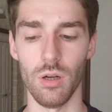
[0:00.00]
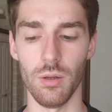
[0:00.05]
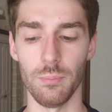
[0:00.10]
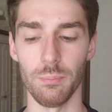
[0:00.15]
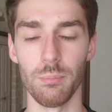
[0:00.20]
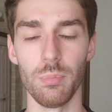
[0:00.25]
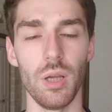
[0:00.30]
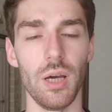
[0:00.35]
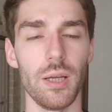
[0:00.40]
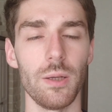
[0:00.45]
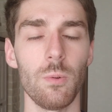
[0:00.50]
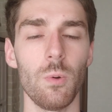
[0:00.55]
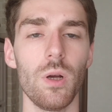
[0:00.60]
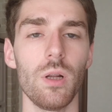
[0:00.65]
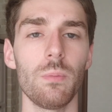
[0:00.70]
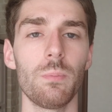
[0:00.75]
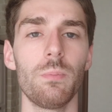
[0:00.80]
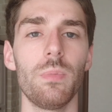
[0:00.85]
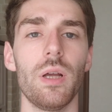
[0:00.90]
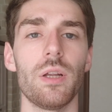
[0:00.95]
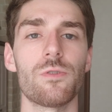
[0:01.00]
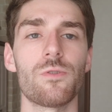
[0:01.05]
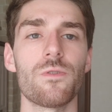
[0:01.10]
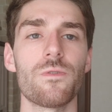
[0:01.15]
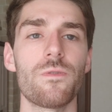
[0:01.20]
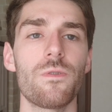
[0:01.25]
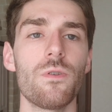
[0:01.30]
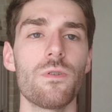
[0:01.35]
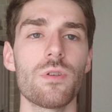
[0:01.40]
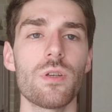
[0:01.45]
blood while blood
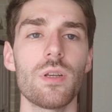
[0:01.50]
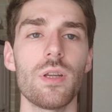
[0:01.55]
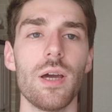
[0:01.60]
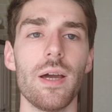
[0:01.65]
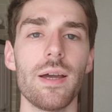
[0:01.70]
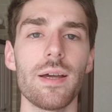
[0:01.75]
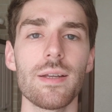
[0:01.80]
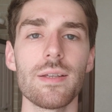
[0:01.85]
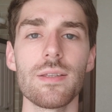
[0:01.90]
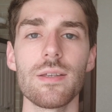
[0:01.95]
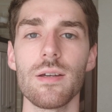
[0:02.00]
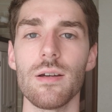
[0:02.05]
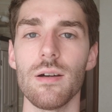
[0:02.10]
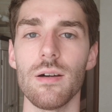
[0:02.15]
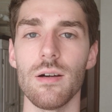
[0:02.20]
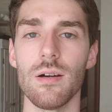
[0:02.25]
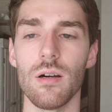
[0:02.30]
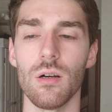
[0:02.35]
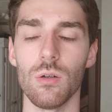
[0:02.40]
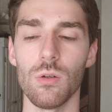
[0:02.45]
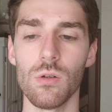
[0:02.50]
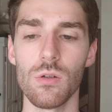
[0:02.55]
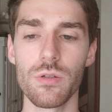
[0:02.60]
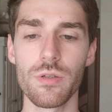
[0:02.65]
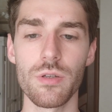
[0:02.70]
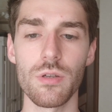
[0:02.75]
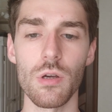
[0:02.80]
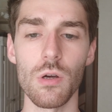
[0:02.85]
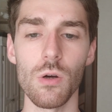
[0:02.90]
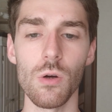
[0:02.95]
transfusion and
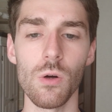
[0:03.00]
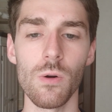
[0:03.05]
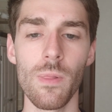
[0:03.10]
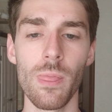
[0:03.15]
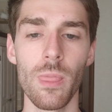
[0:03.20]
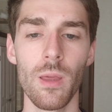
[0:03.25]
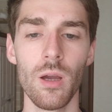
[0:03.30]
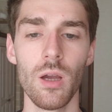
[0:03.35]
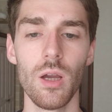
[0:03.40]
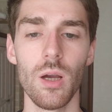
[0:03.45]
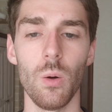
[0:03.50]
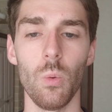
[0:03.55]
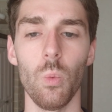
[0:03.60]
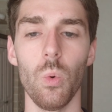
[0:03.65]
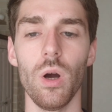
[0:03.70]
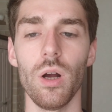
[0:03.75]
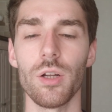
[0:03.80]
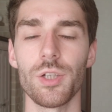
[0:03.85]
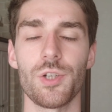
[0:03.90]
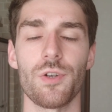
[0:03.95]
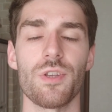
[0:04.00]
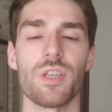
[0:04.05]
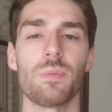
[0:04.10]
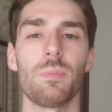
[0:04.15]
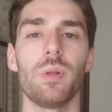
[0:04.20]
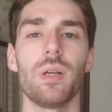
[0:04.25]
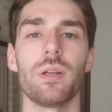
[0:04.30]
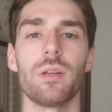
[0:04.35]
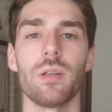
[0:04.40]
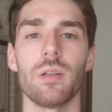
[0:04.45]
also while
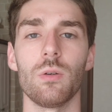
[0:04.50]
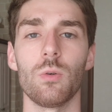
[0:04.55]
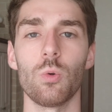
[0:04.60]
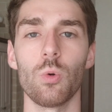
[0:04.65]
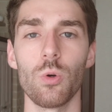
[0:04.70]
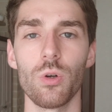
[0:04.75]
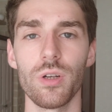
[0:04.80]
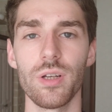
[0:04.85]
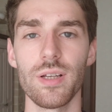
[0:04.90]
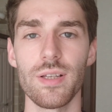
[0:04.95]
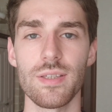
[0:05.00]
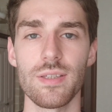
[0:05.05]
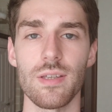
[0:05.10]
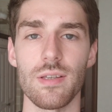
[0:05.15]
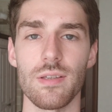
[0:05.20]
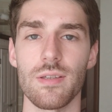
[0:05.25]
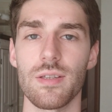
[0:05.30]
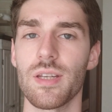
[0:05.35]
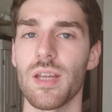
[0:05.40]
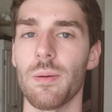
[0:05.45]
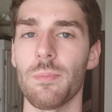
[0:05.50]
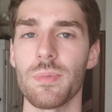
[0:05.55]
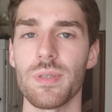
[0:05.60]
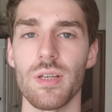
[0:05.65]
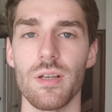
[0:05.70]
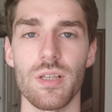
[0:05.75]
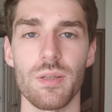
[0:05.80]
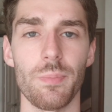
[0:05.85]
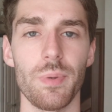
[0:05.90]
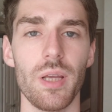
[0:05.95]
transplanting organs and stem
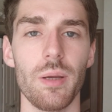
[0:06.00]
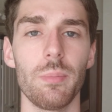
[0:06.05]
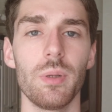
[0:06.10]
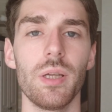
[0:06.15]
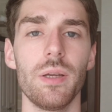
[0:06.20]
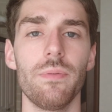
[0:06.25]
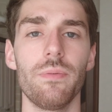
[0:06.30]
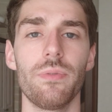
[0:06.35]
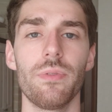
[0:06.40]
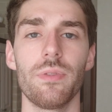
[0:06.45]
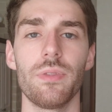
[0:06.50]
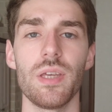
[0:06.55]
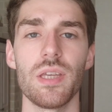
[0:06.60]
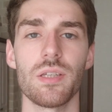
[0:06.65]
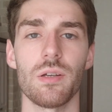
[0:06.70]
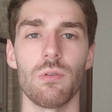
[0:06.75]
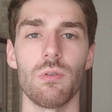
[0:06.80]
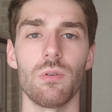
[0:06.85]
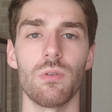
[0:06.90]
cells. But I believe these are